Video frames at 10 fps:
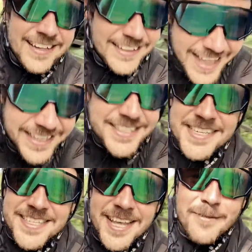
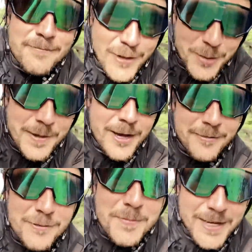lenses that I'm filming
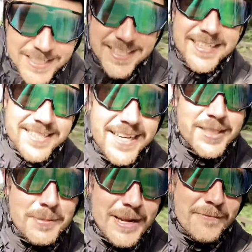on from my
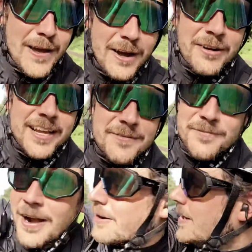sister. It's been a very,
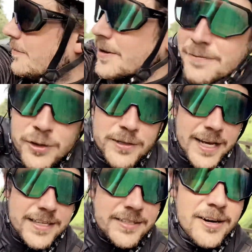very lovely few
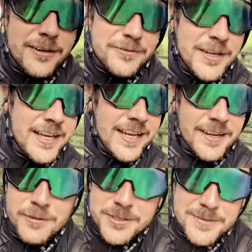days off.
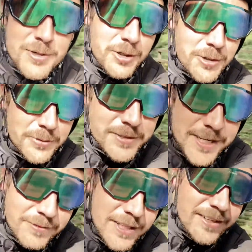And I've got some new cool
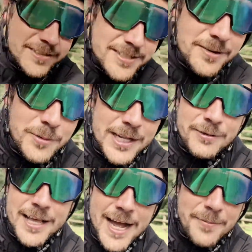stuff to use, so I'm
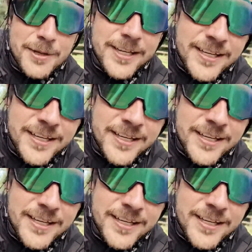really, really happy.